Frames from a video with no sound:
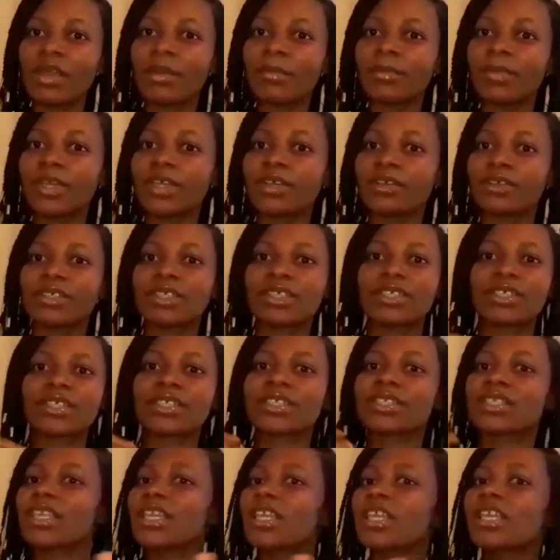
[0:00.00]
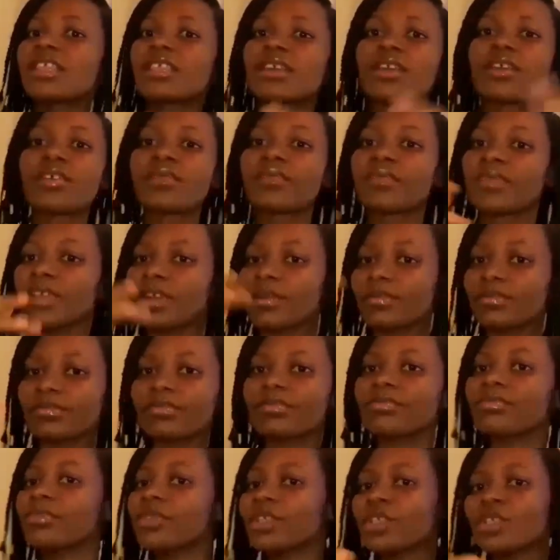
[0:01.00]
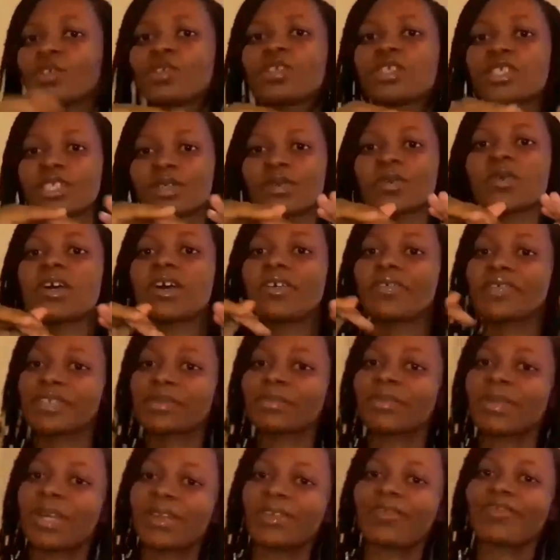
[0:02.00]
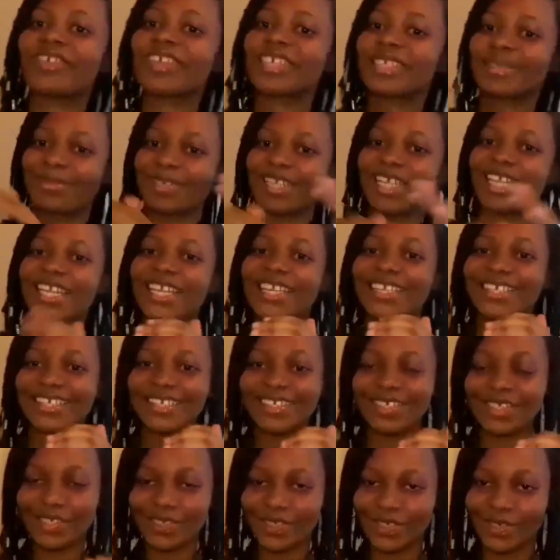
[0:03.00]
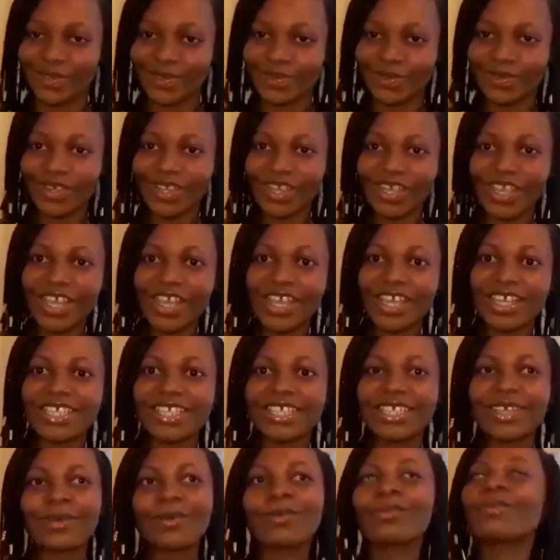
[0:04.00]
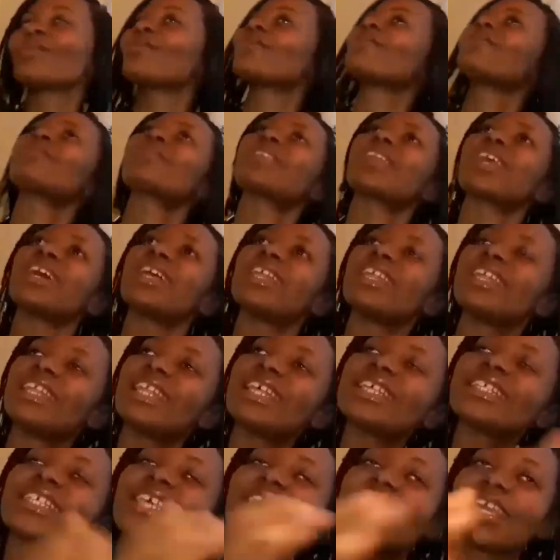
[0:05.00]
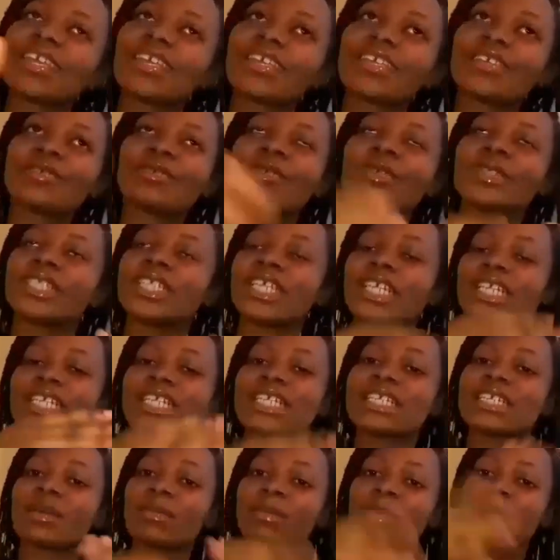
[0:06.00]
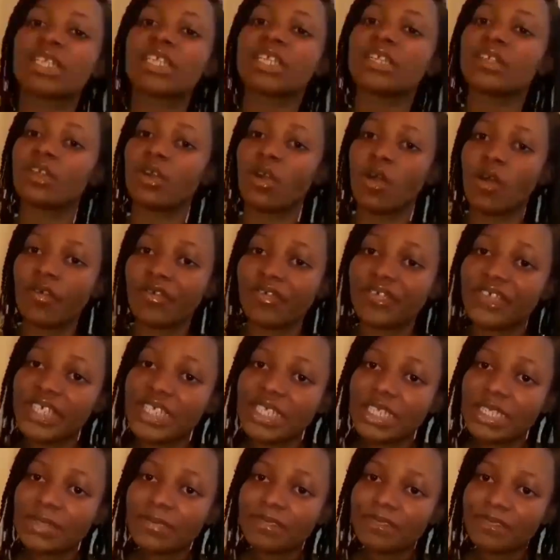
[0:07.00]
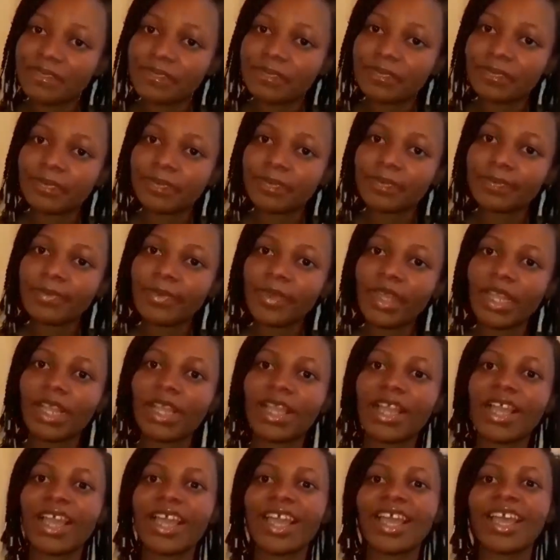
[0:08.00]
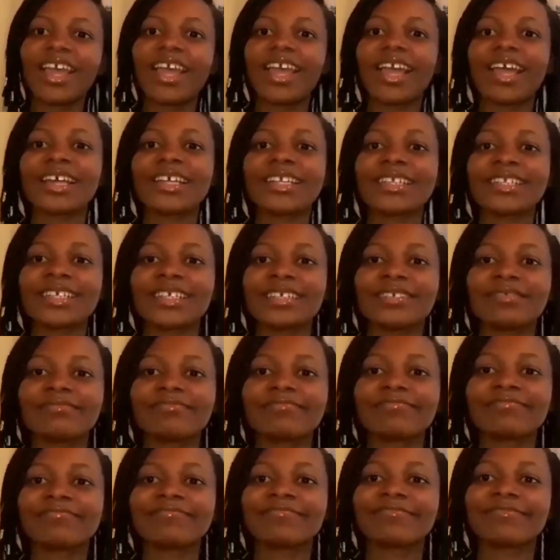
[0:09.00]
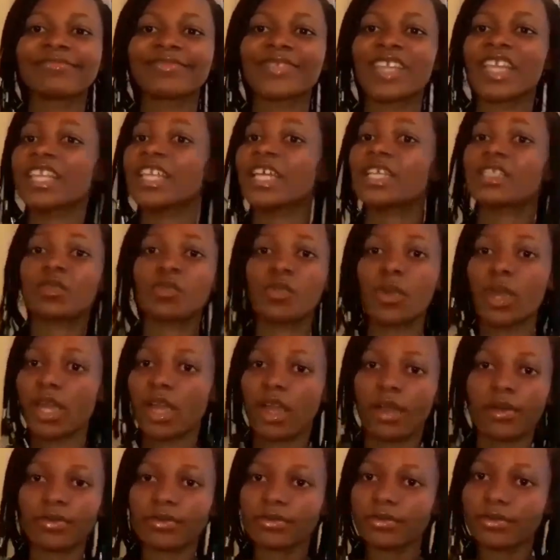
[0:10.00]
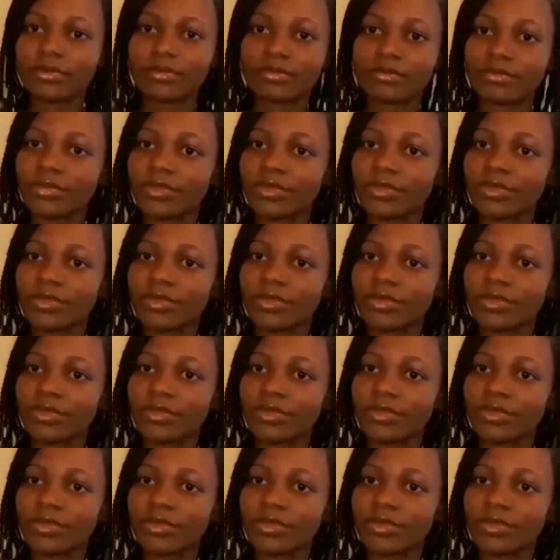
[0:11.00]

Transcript: Because either of them, you still have some kind of explanation to do. So let's say you were dating somebody in your office and then it doesn't work out.